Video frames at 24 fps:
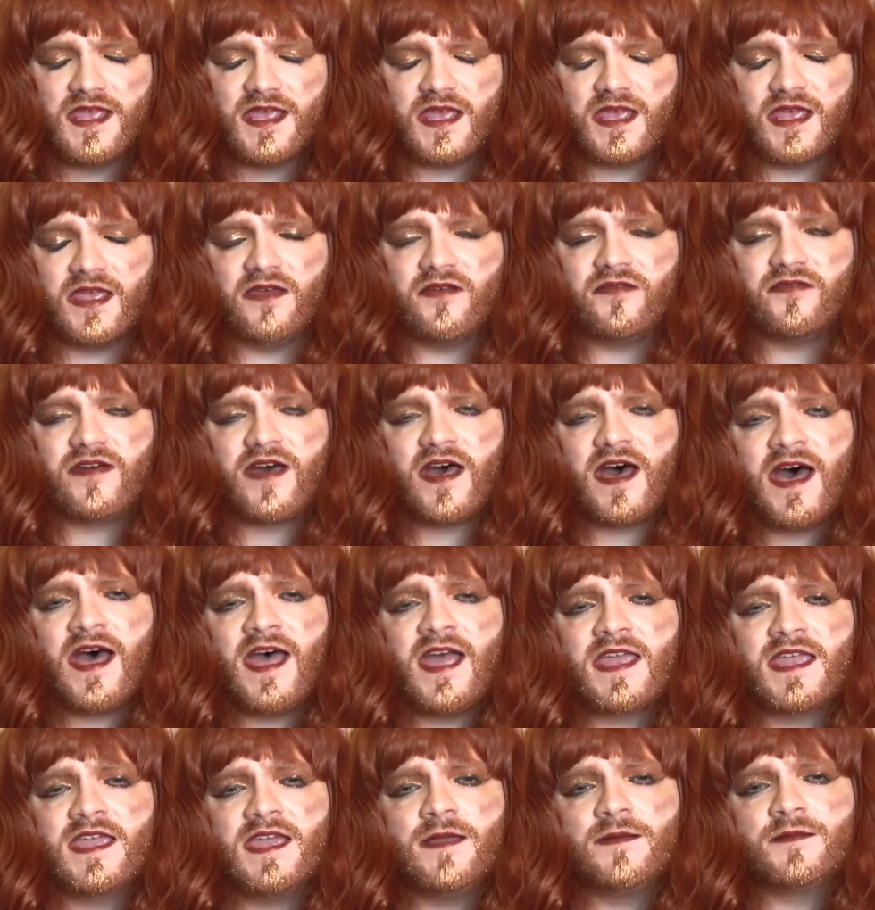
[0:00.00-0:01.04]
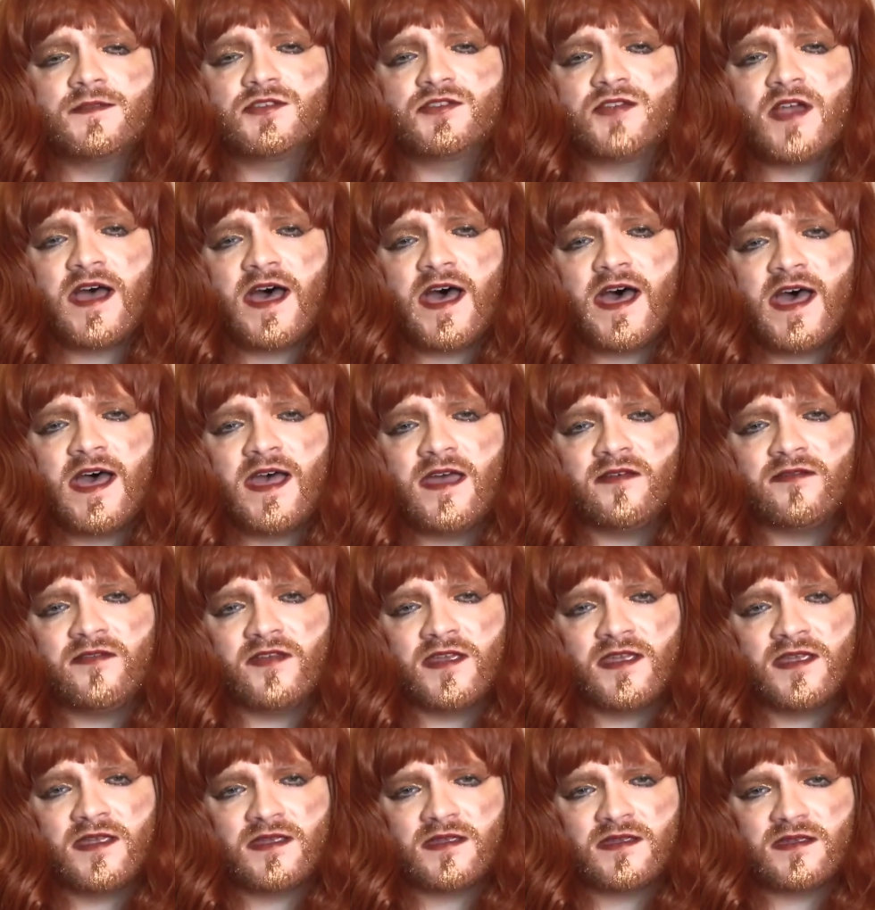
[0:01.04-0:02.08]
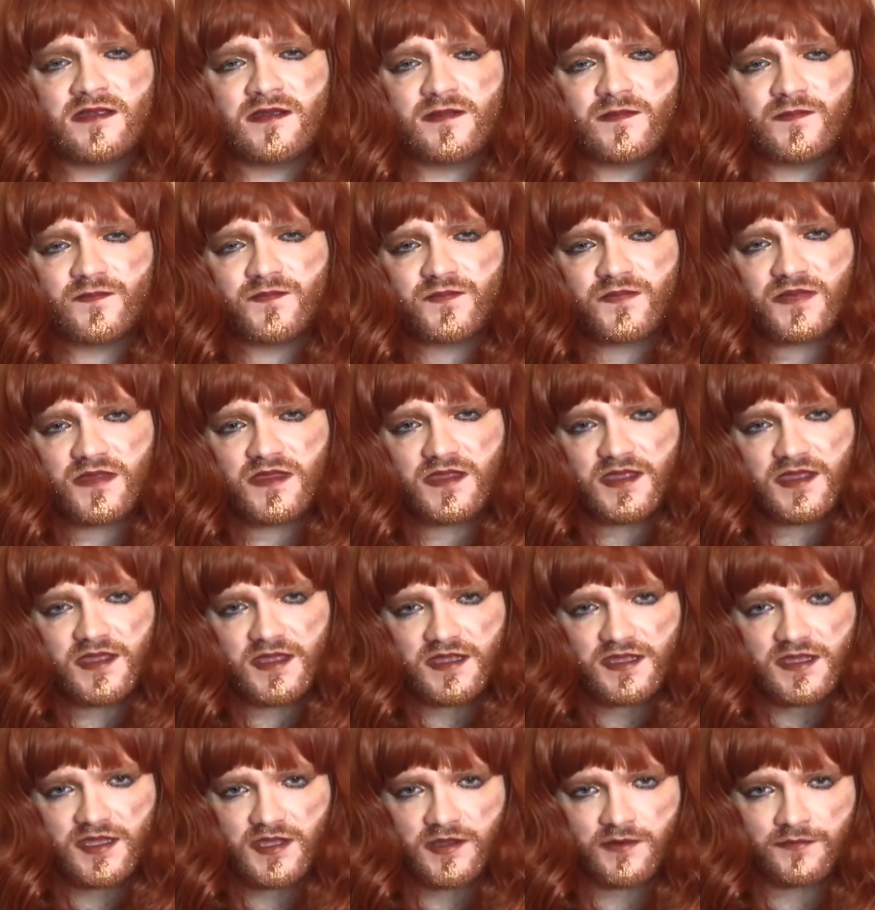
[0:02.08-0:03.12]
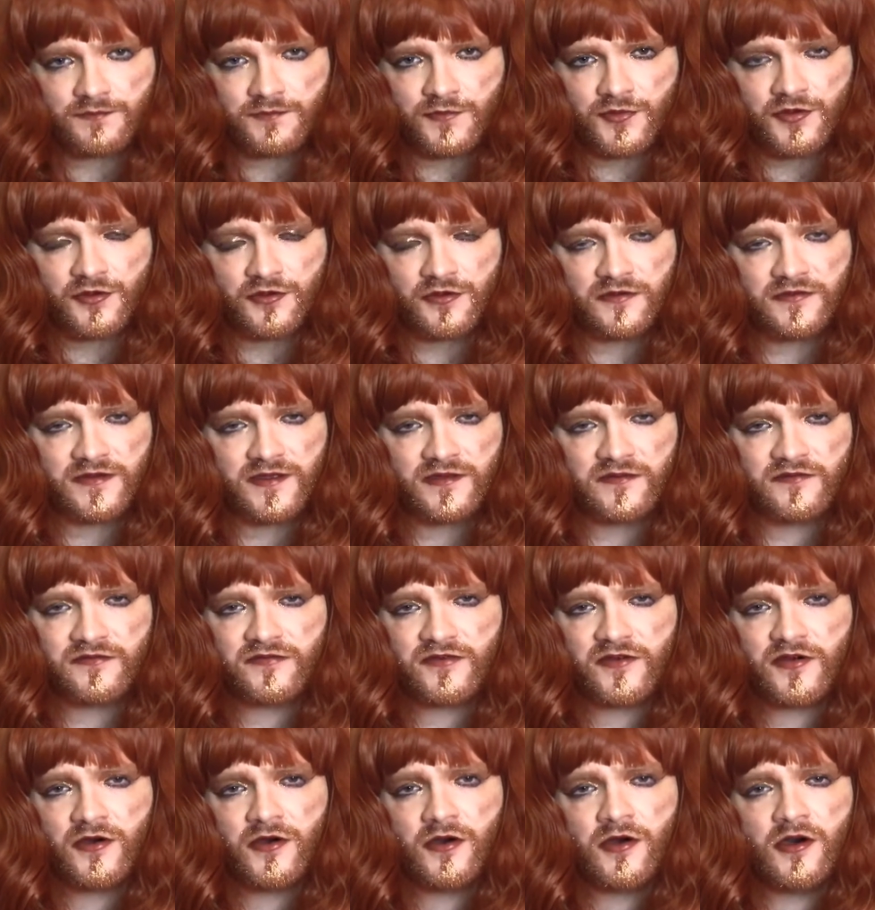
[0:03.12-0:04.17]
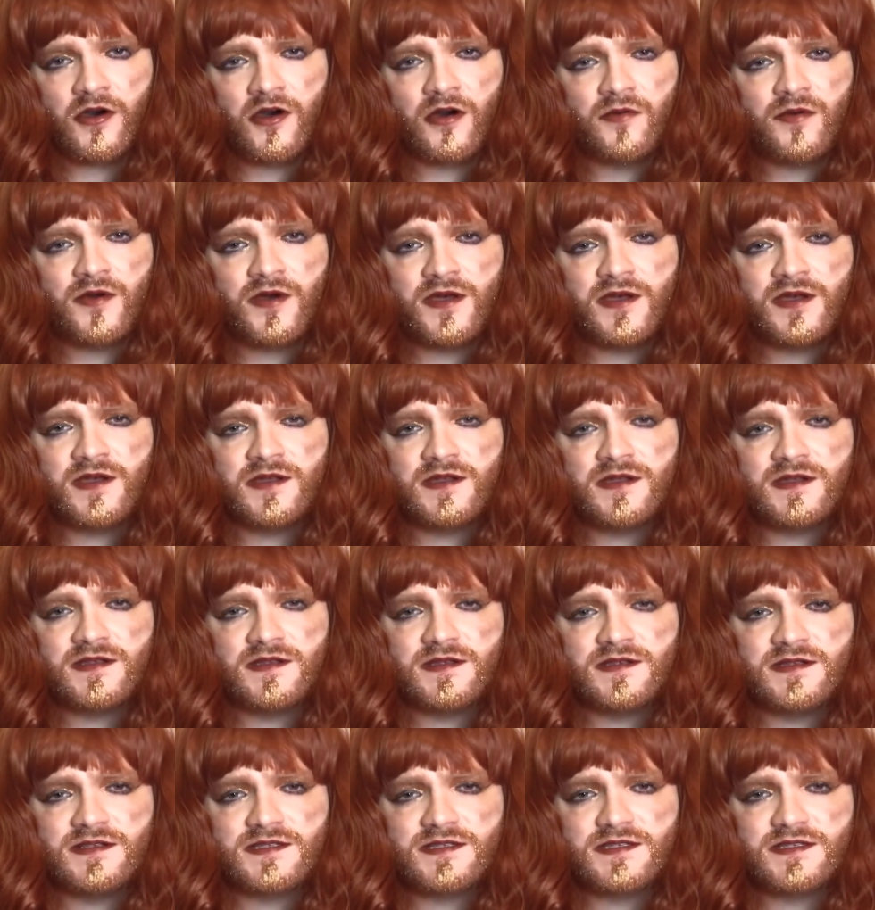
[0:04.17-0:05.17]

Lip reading: If I keep driving, keep moving forward,